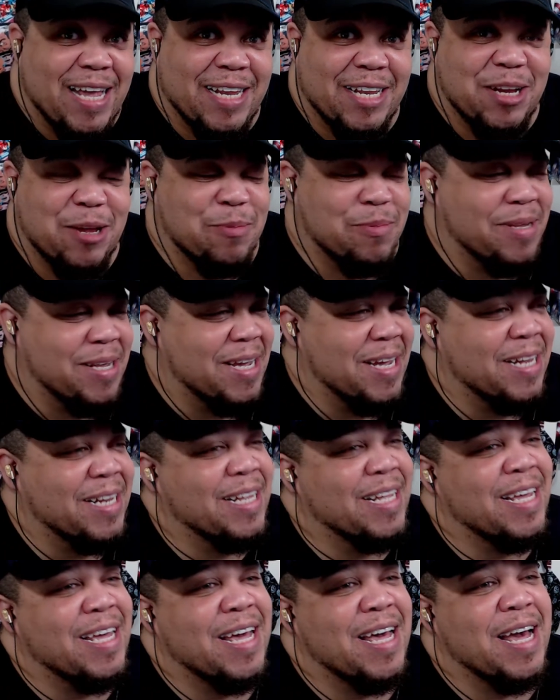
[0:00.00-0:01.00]
You know what
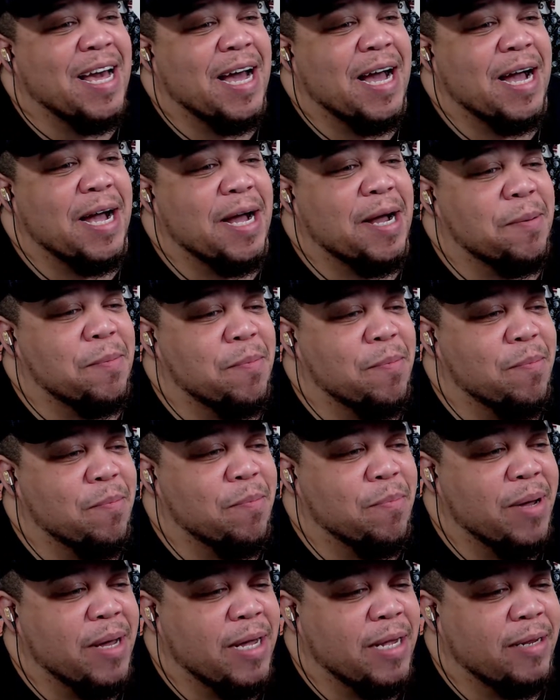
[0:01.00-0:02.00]
I'm saying?
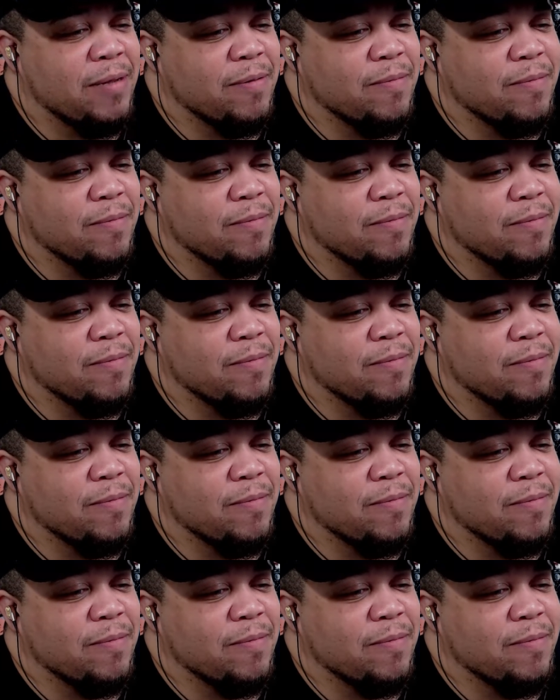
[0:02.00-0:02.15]
But